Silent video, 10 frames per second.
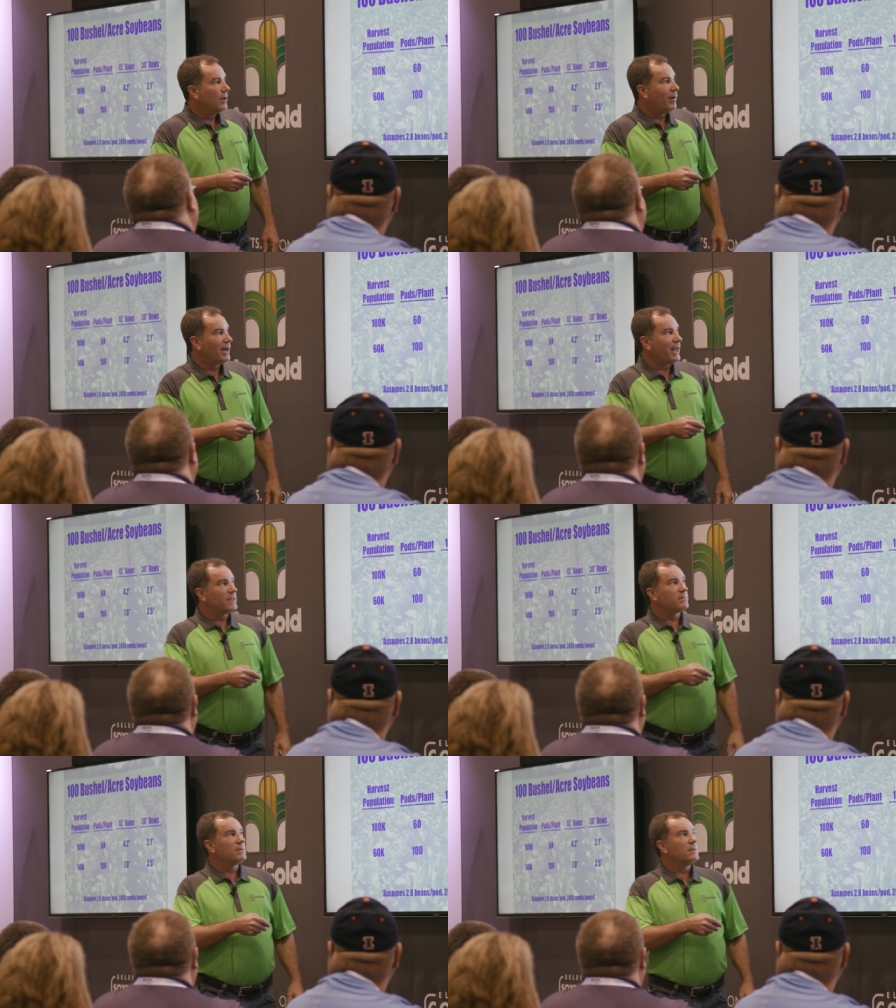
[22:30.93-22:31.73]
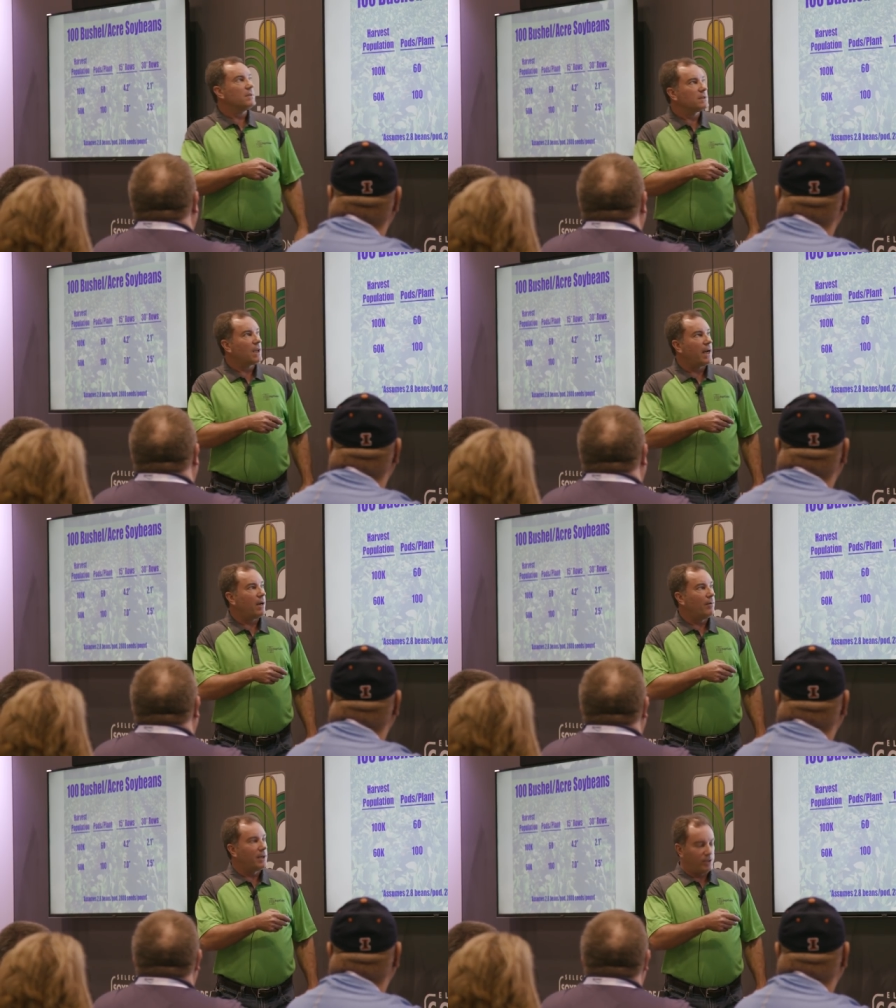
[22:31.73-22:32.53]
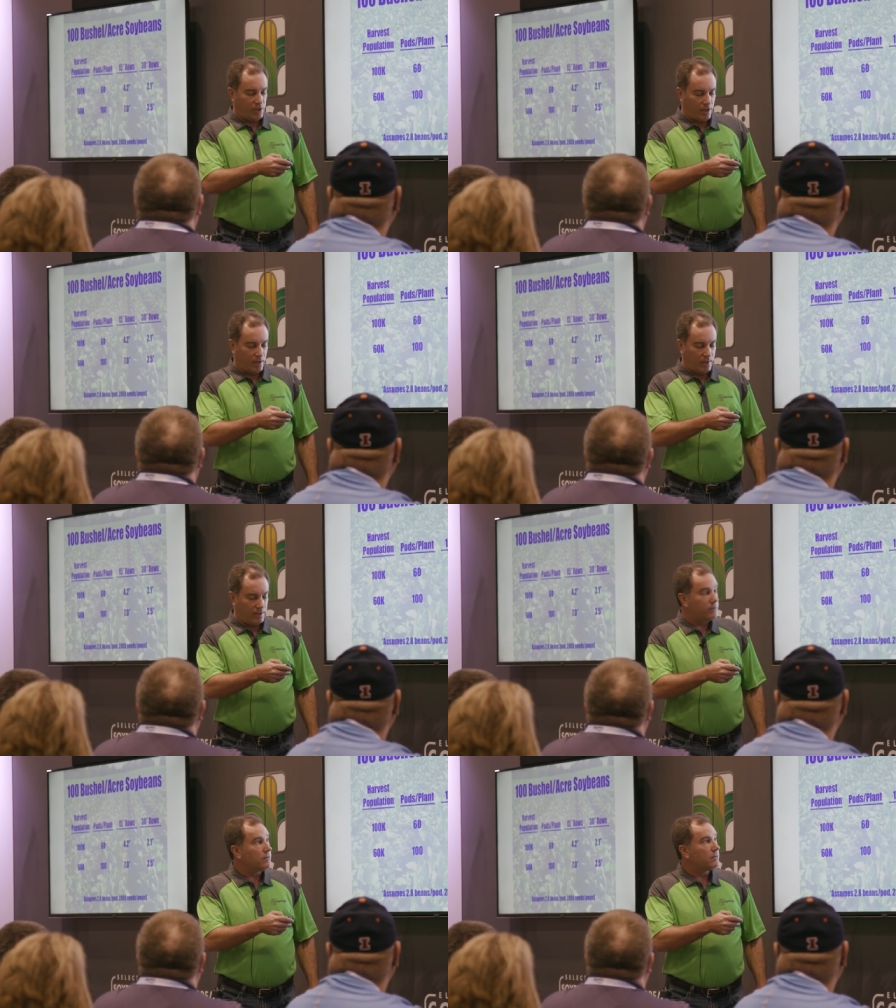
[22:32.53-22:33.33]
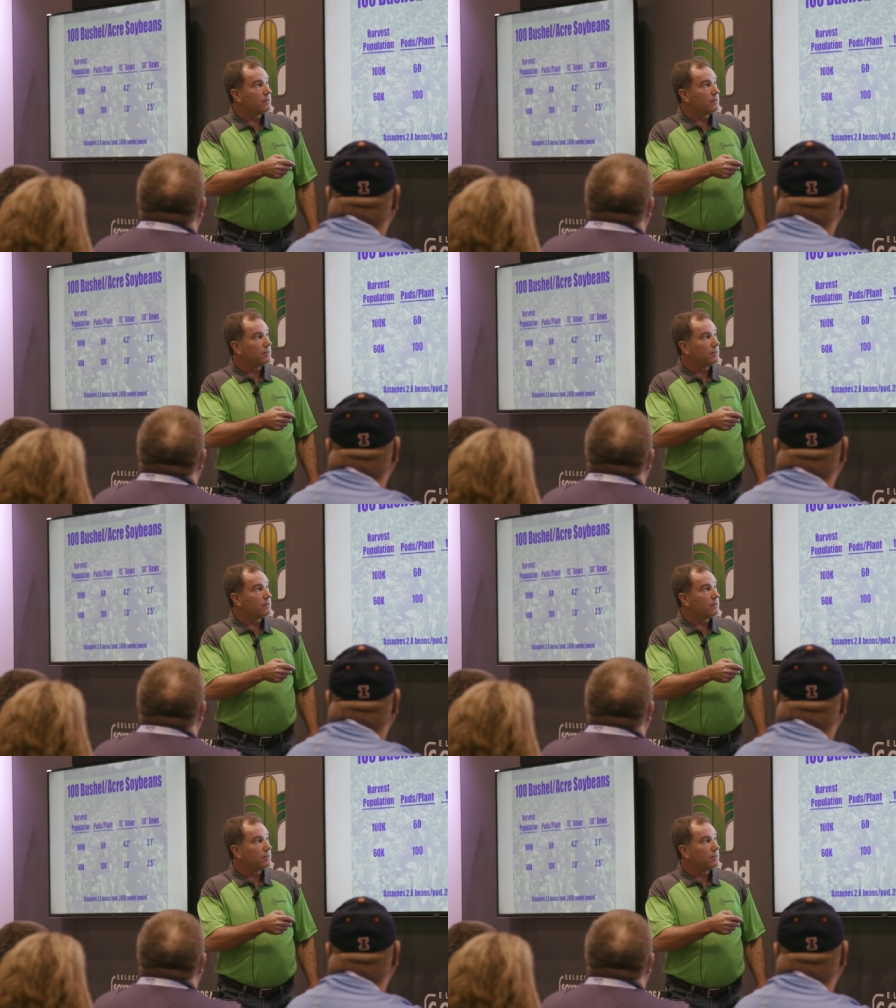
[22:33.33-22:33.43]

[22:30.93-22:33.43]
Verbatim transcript: One last slide I wanted to show you was